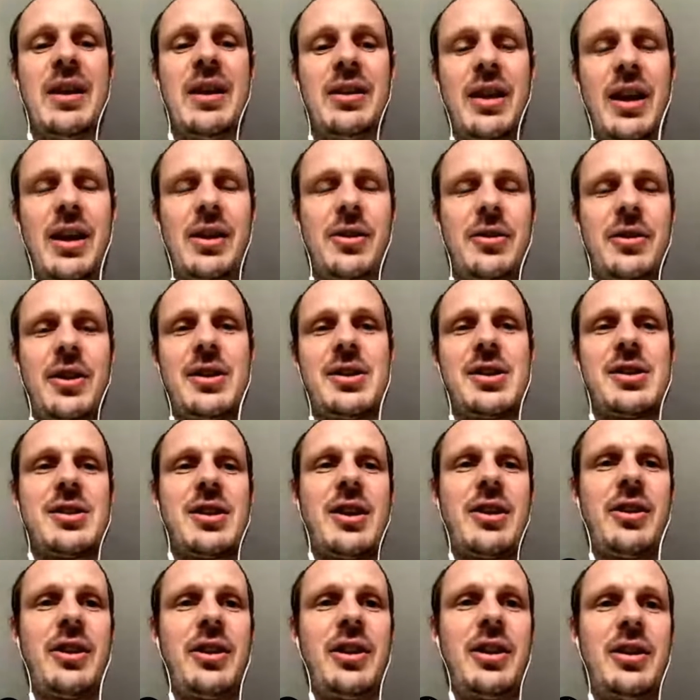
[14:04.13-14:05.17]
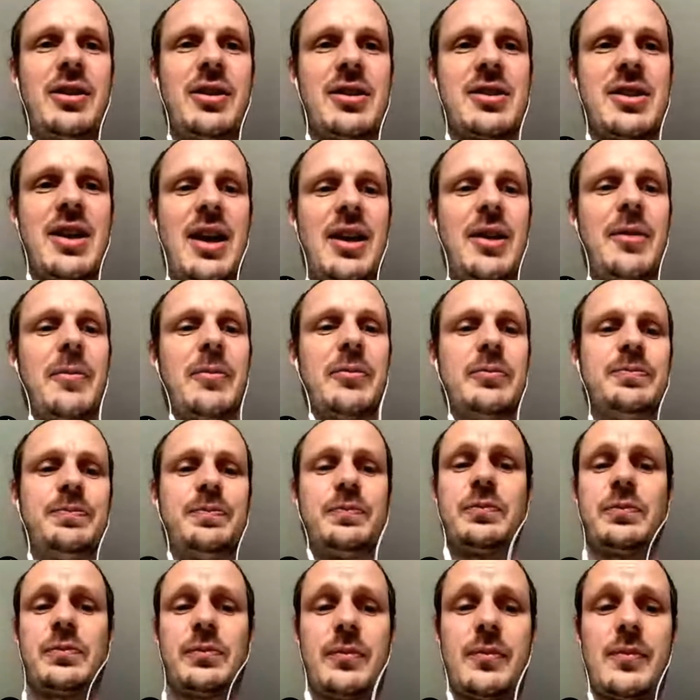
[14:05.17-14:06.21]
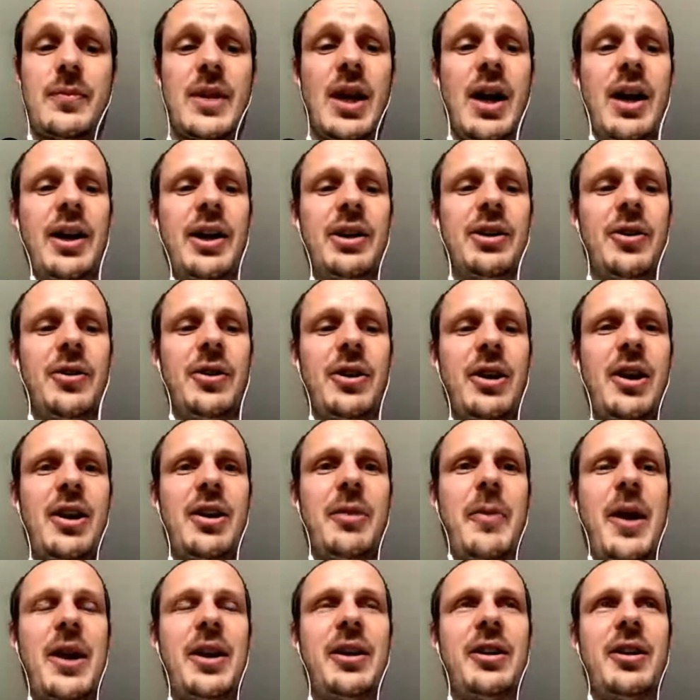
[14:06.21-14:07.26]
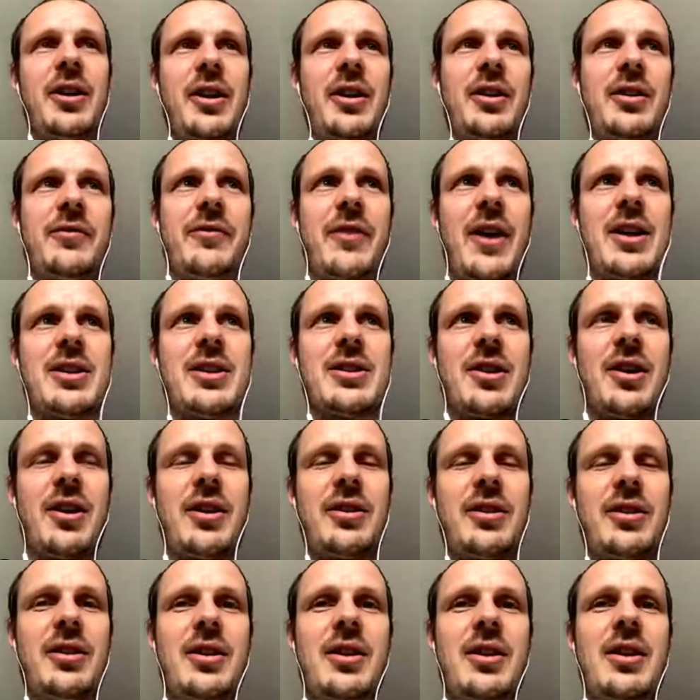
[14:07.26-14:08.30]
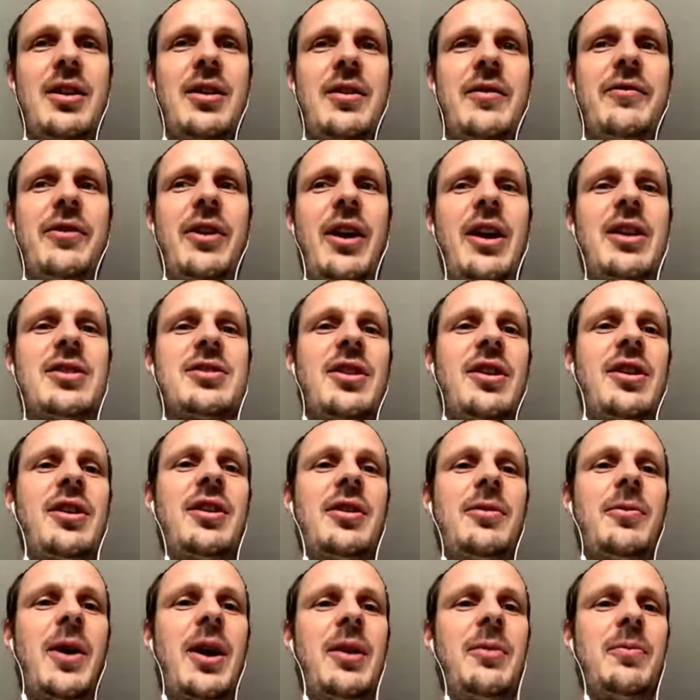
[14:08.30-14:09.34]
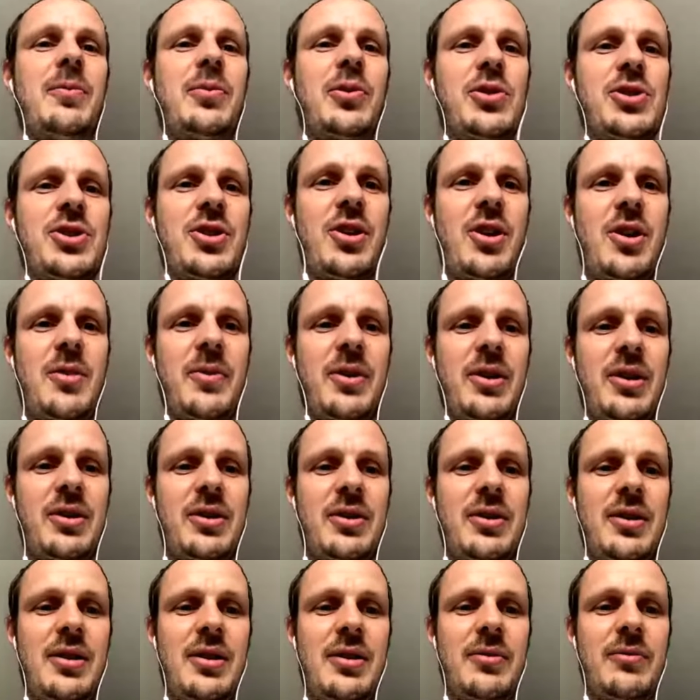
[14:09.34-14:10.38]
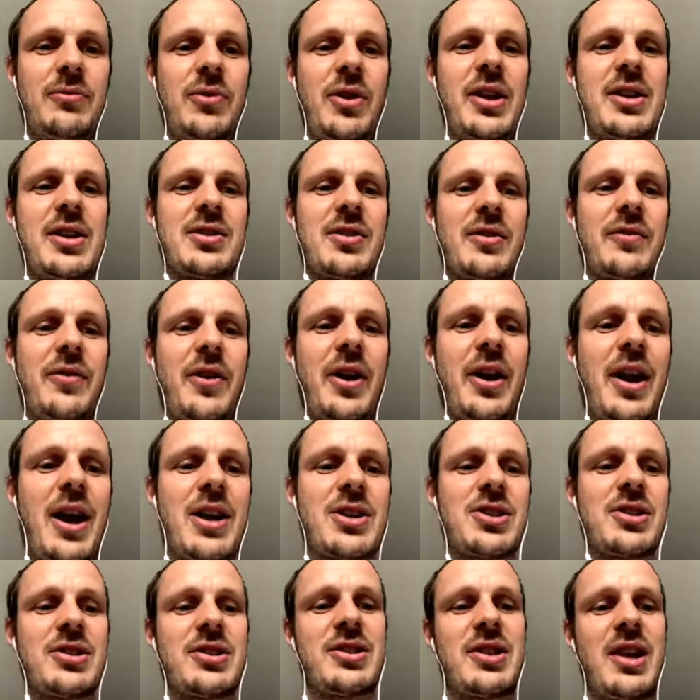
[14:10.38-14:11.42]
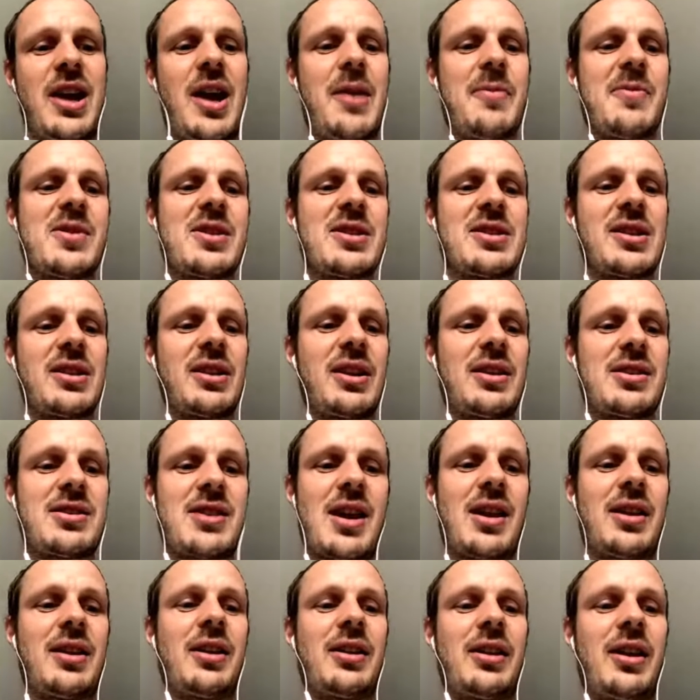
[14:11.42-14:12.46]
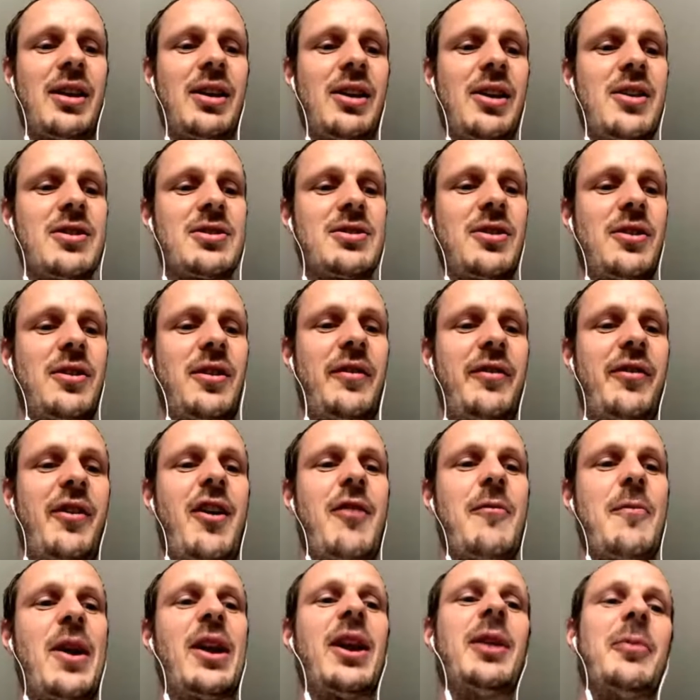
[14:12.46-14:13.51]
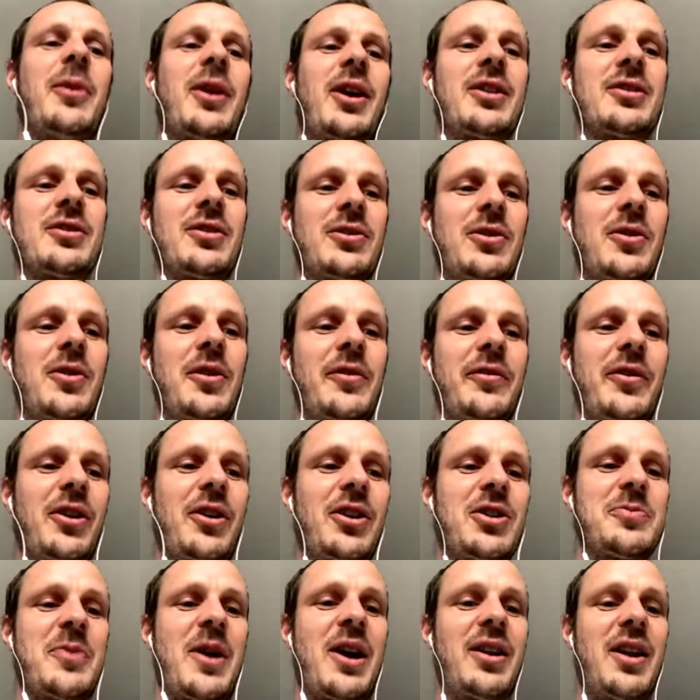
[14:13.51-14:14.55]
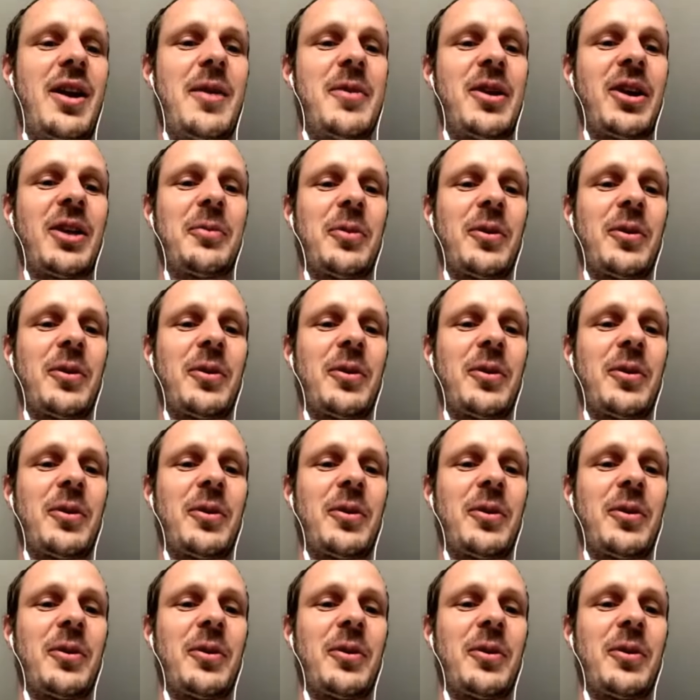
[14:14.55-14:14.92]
They don't necessarily need to sell him. And I know a lot of Man United fans got very excited when Borussia Dortmund released their financial statements and they said that they had lost 35 million because of coronavirus pandemic.